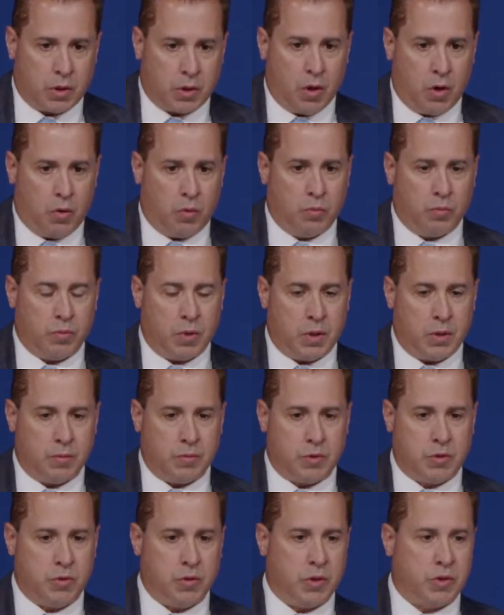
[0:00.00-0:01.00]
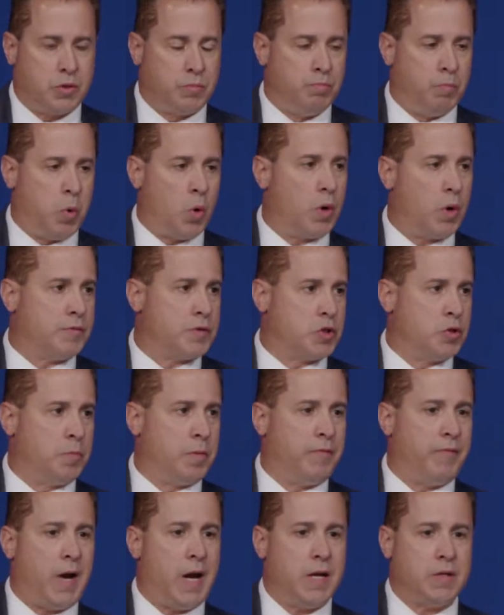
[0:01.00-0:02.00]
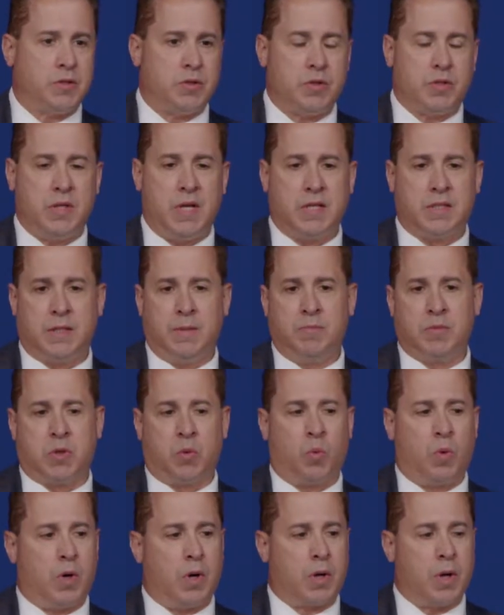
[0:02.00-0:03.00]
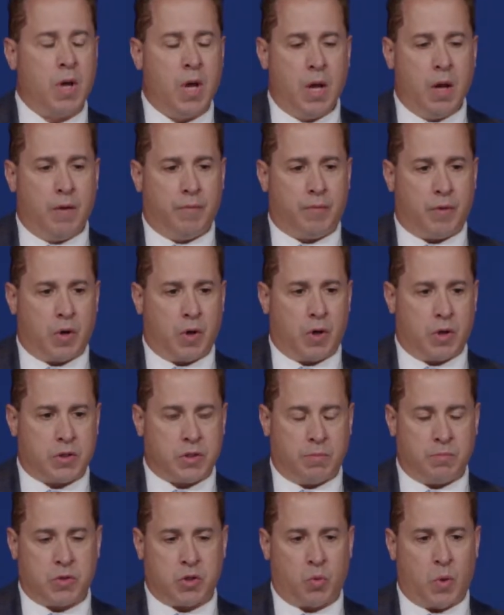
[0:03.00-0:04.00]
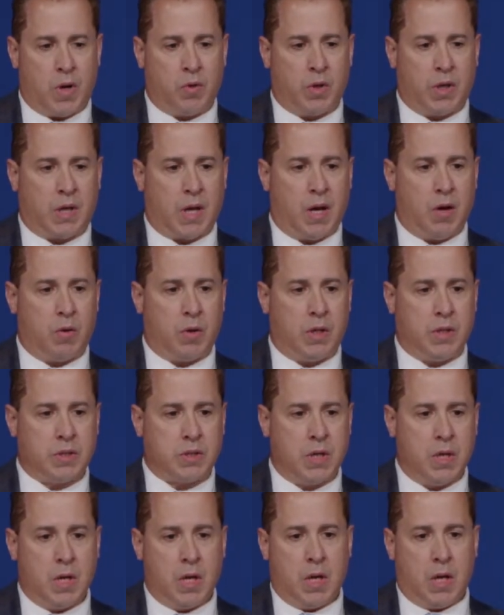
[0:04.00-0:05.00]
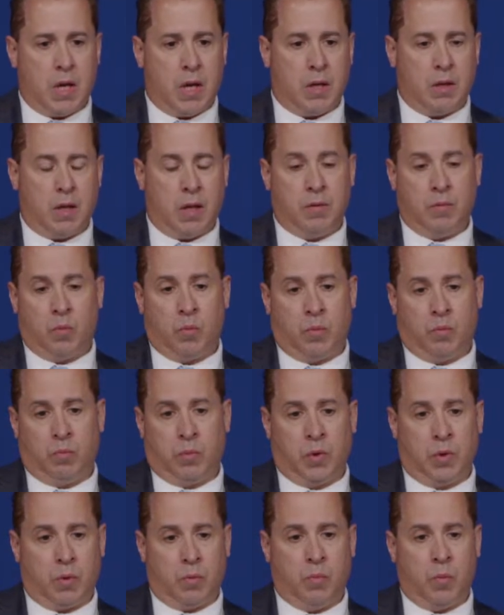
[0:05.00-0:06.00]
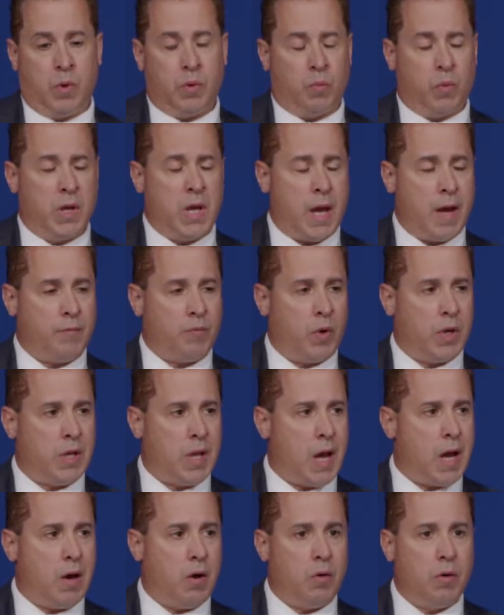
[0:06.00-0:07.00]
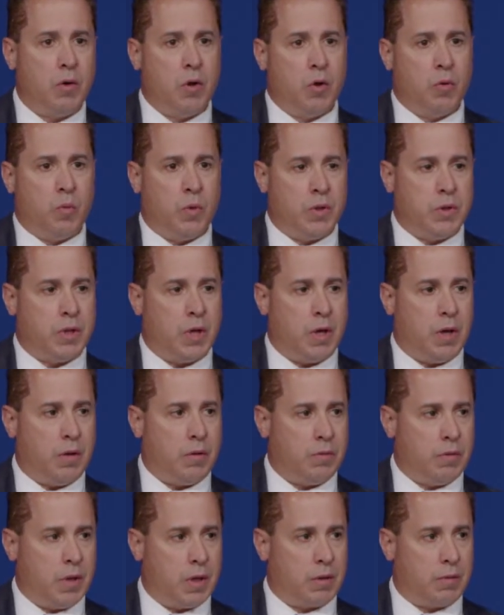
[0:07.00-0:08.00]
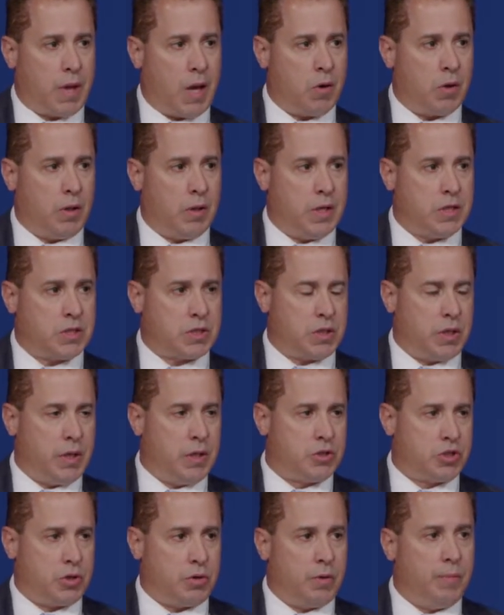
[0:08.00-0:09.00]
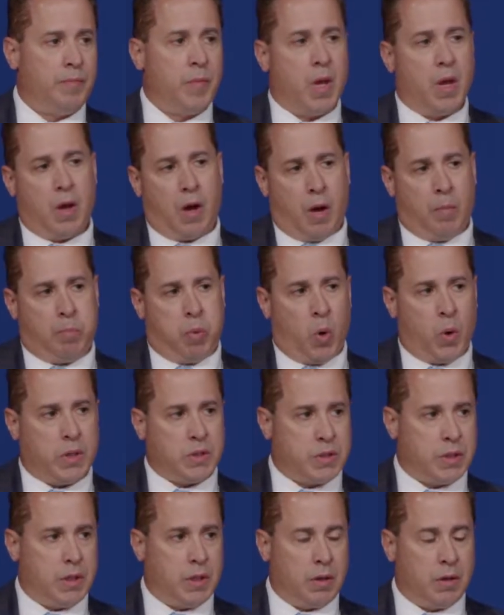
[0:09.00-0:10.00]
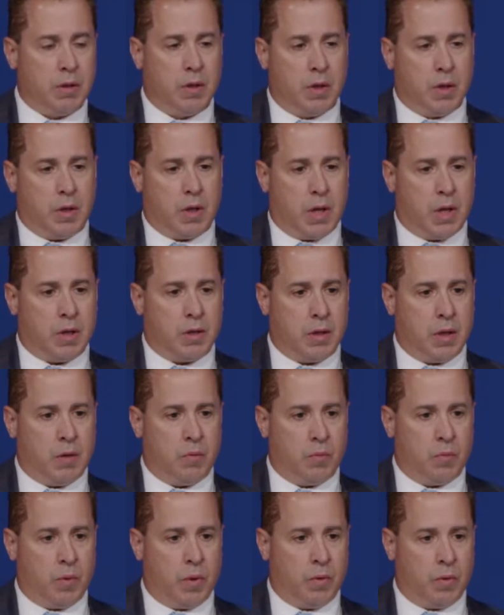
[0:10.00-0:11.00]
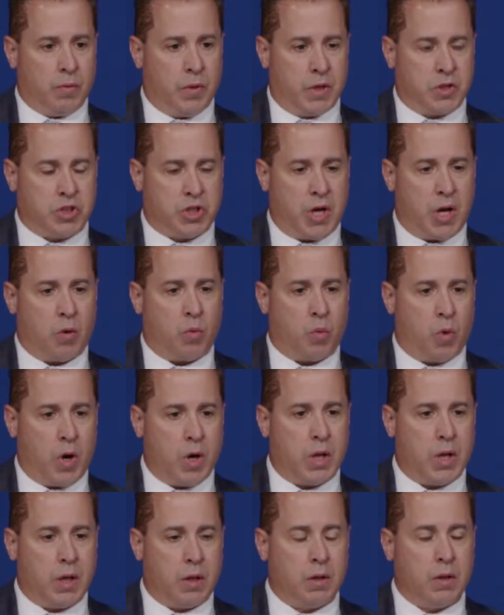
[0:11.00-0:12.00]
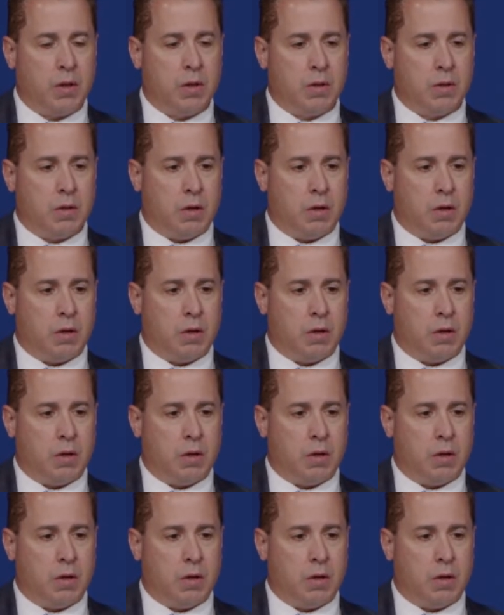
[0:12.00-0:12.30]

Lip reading: go to the Board of Supervisors, and that seems to work for some surrounding counties. And what we have right now with the county legislature appointing and the chair running